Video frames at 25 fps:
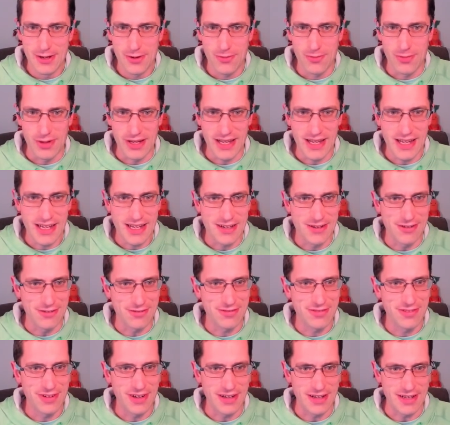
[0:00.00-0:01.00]
We
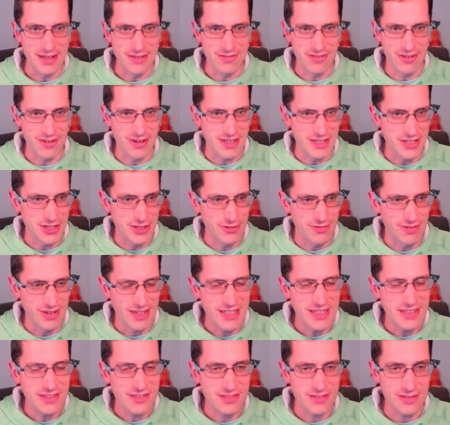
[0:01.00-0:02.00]
have a very new
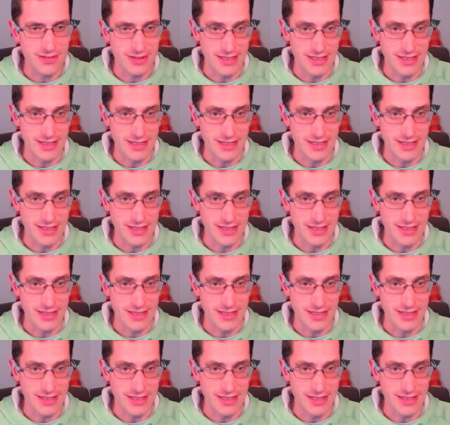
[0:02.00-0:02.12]
release,